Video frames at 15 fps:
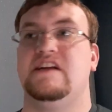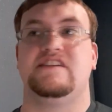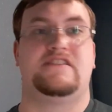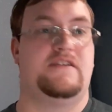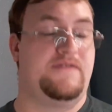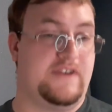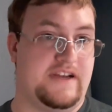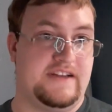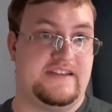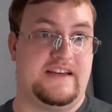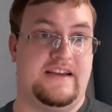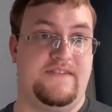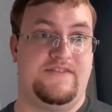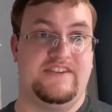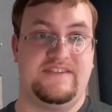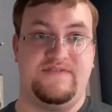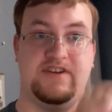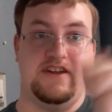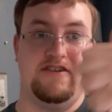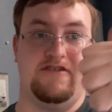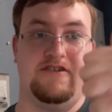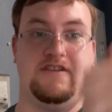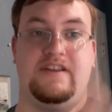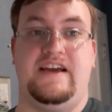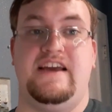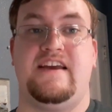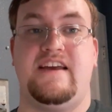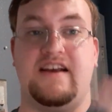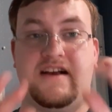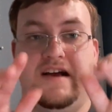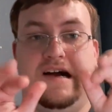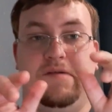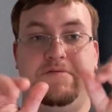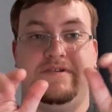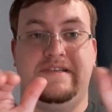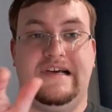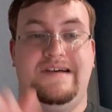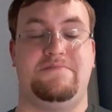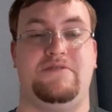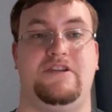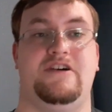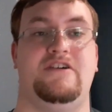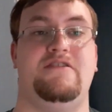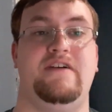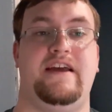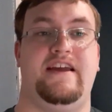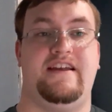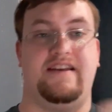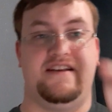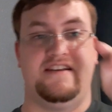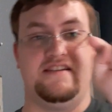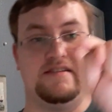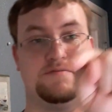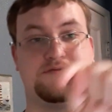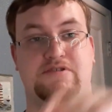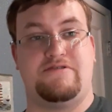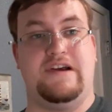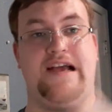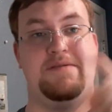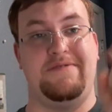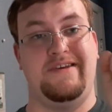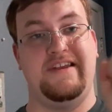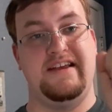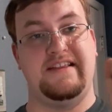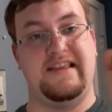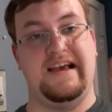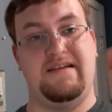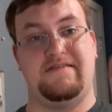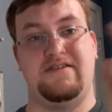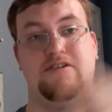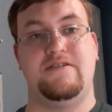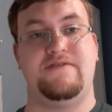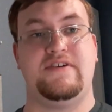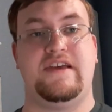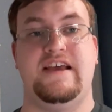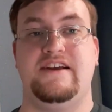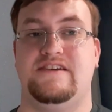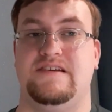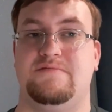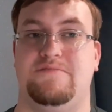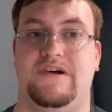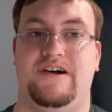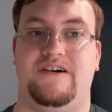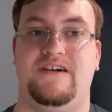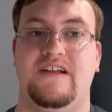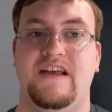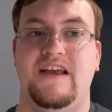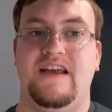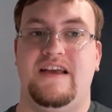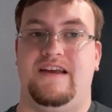Don't forget to give this video a like, comment down below, and subscribe and hit that notification bell.